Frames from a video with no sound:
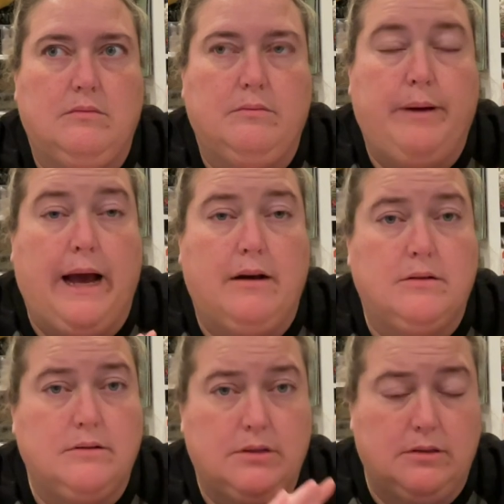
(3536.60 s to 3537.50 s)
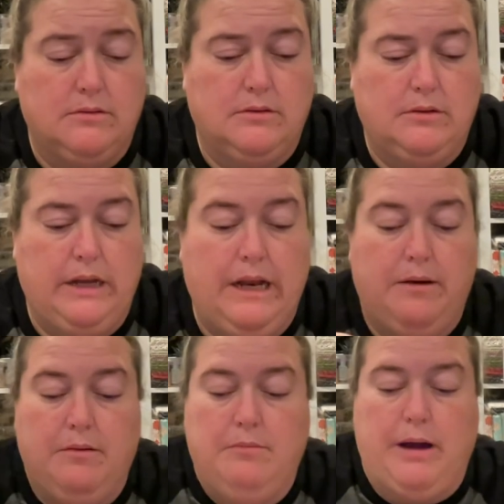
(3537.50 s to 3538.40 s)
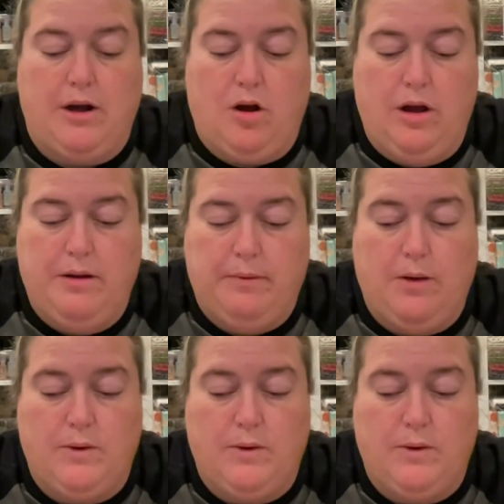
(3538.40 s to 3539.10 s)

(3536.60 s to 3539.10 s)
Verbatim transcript: patterns in my